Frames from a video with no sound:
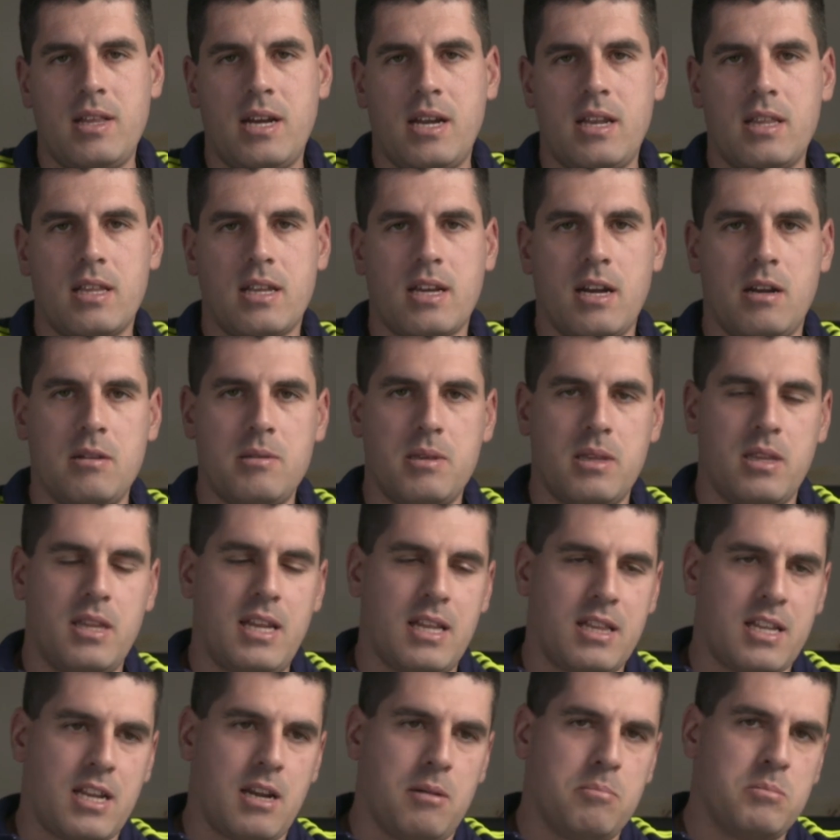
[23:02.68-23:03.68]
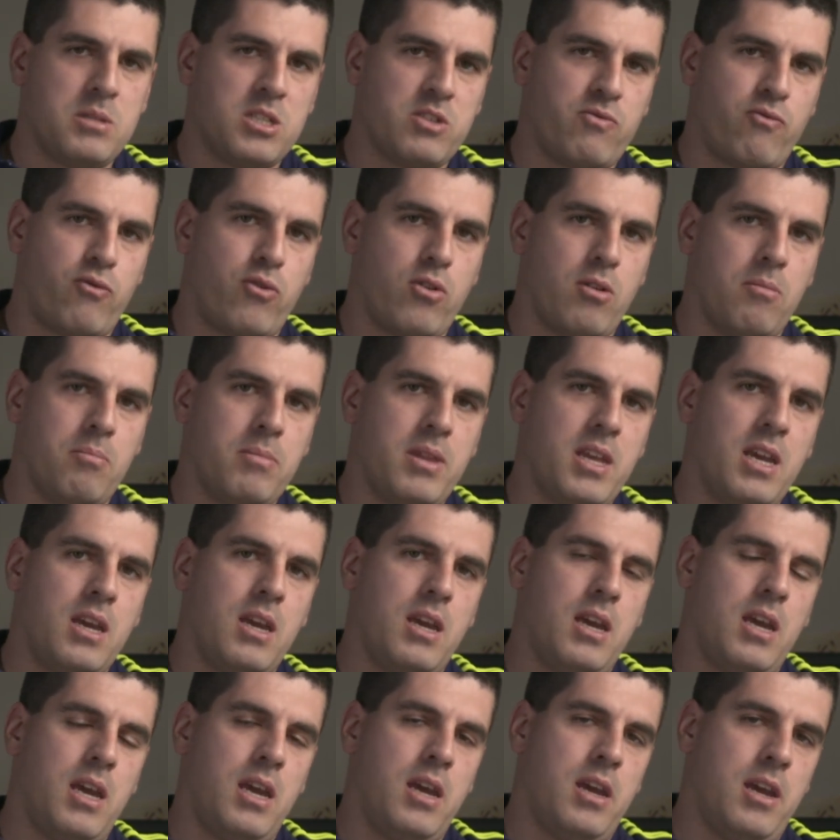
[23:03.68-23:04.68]
that comes from
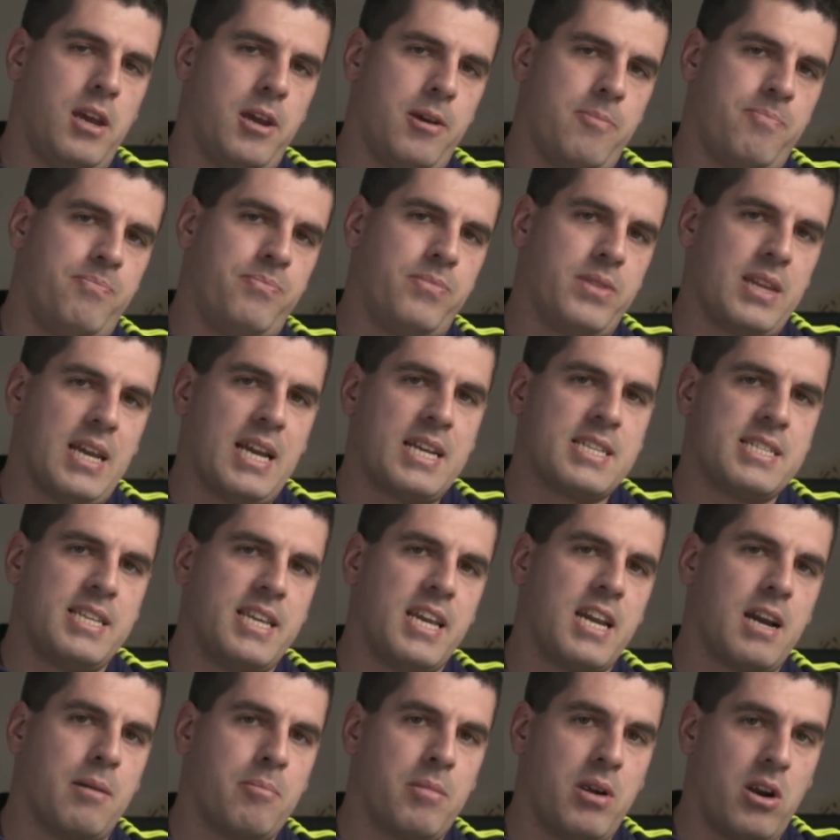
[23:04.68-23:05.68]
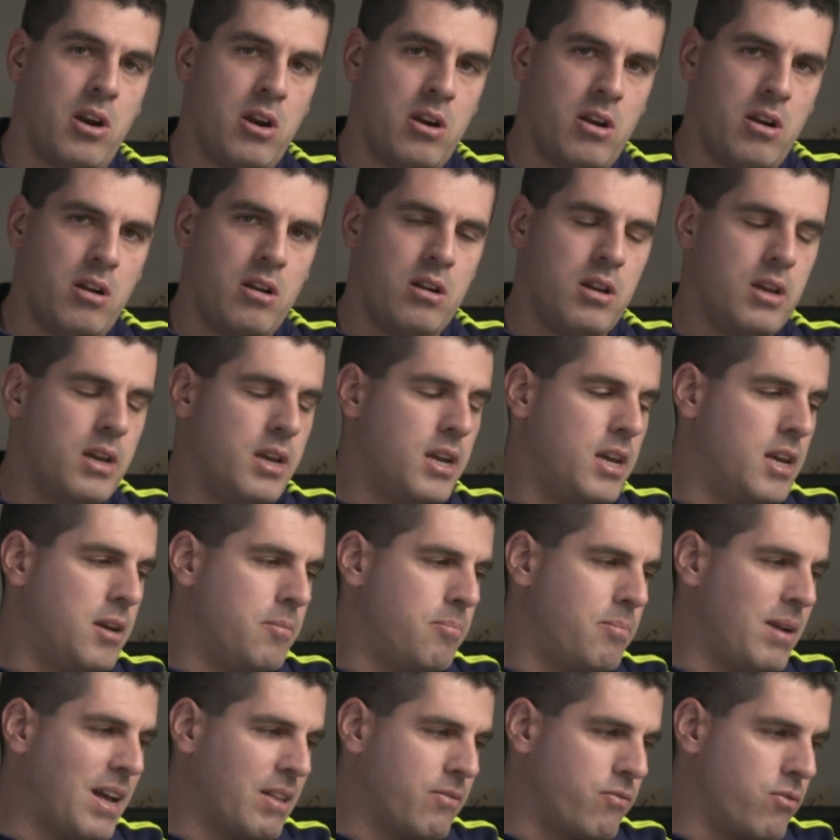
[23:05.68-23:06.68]
the XDCAM Air
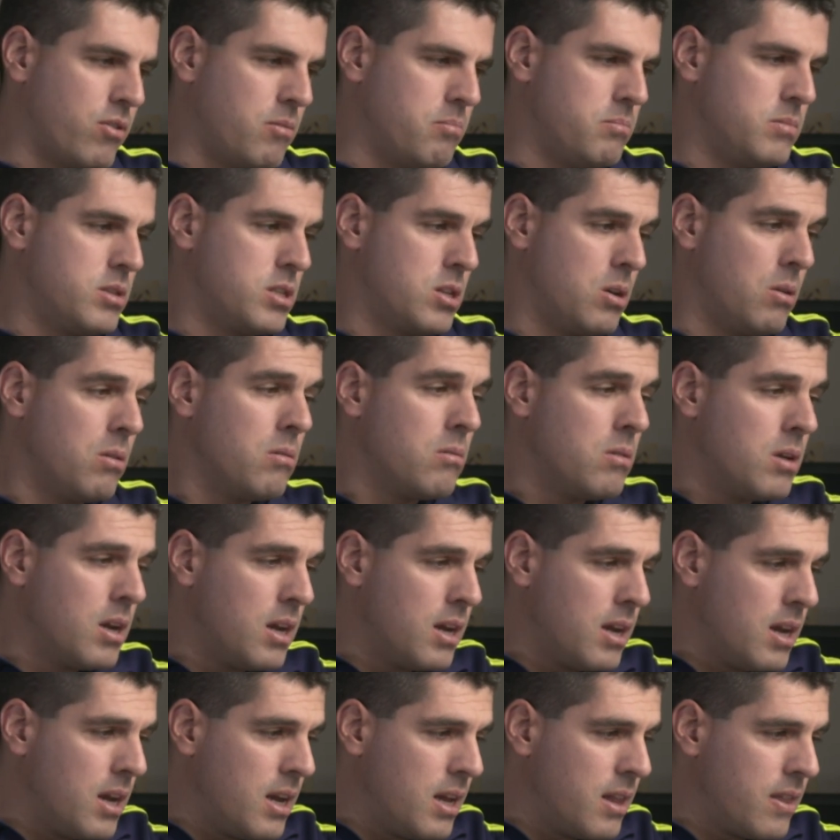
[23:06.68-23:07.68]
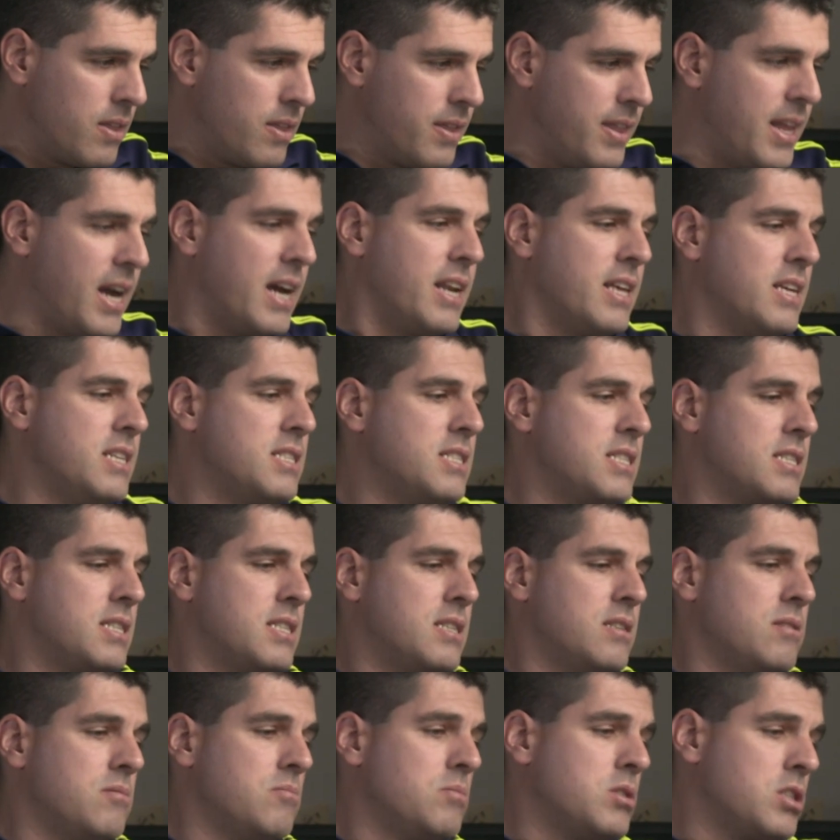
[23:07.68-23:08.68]
platform. So that
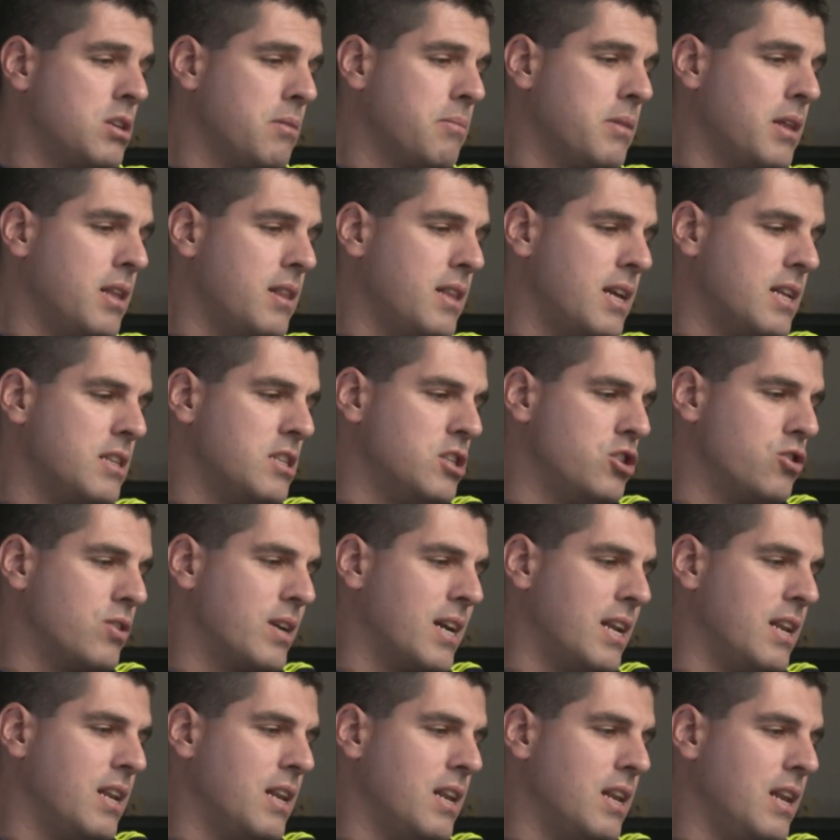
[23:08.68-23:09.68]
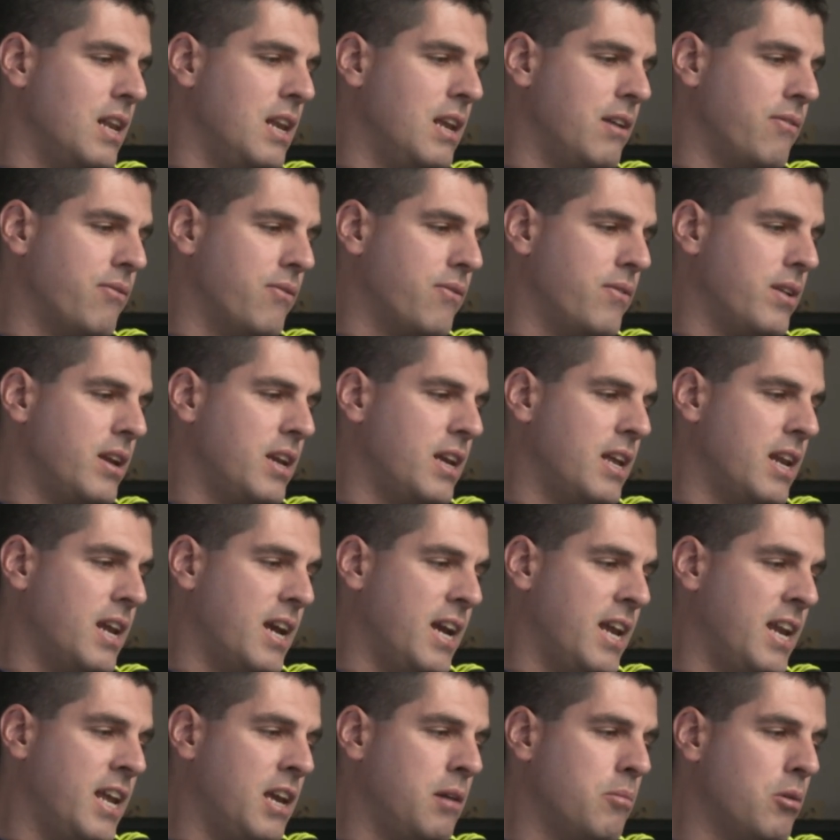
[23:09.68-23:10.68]
is something that you can leave
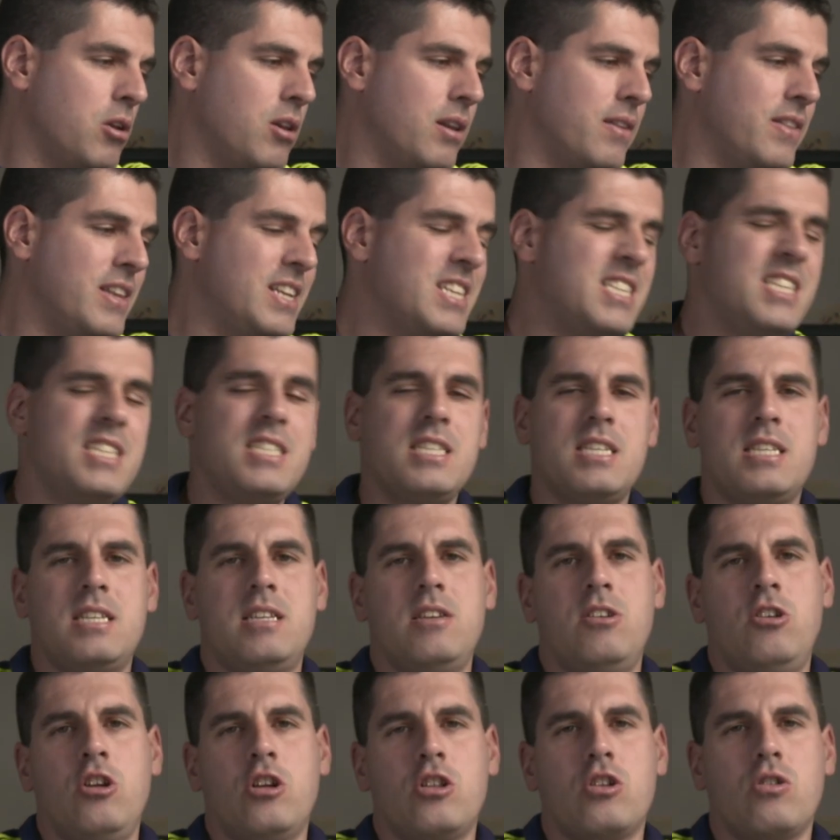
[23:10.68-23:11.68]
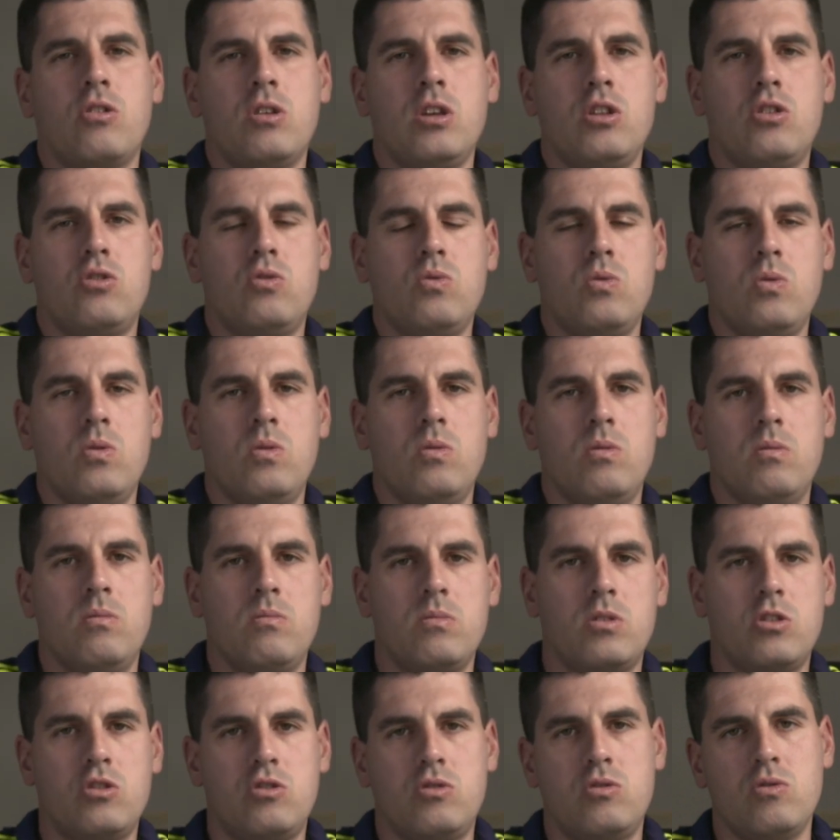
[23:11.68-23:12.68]
enabled. This is not going to
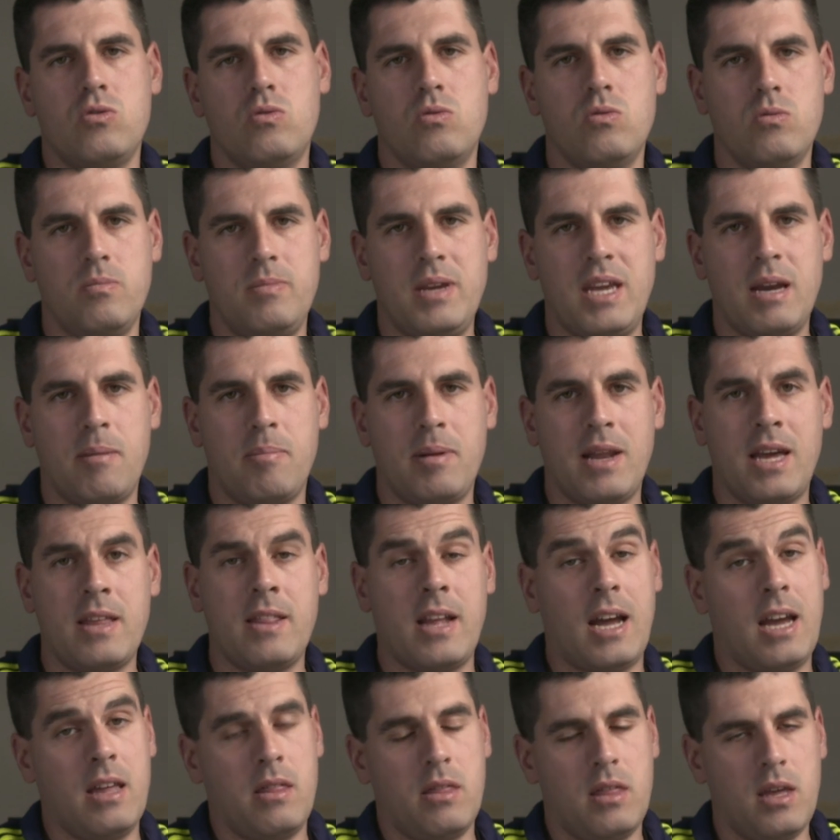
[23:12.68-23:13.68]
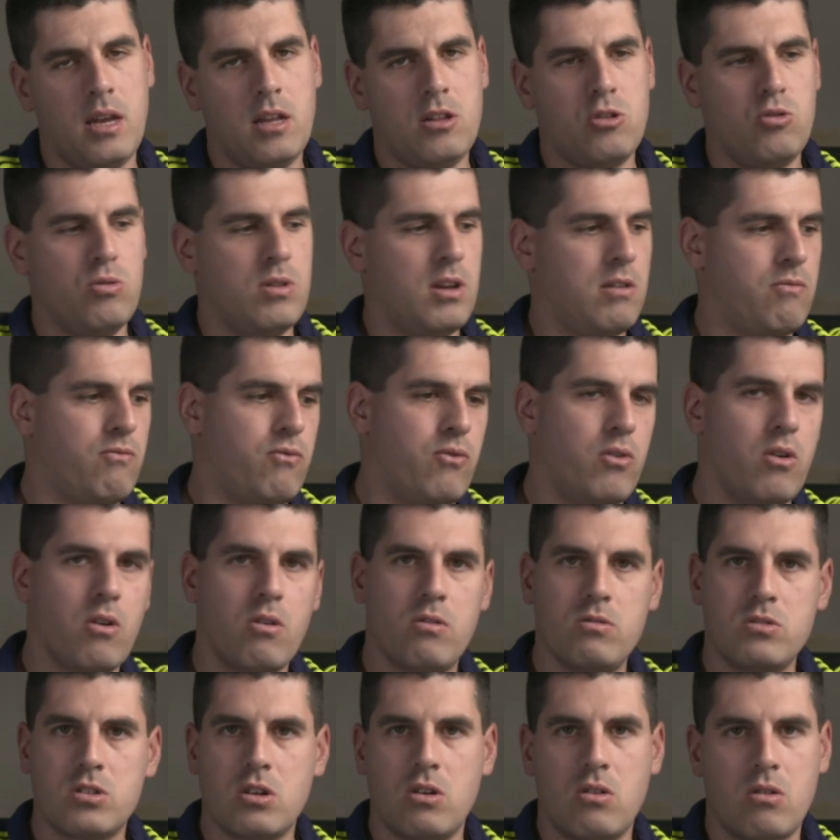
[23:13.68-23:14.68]
be applied, I think, to the
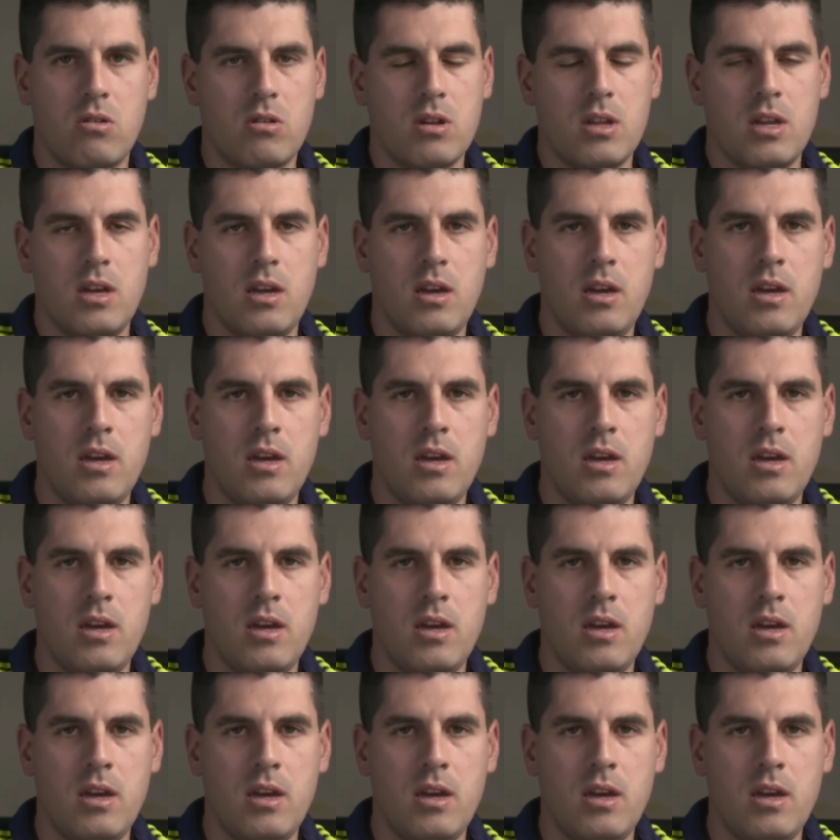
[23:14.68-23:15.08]
focus or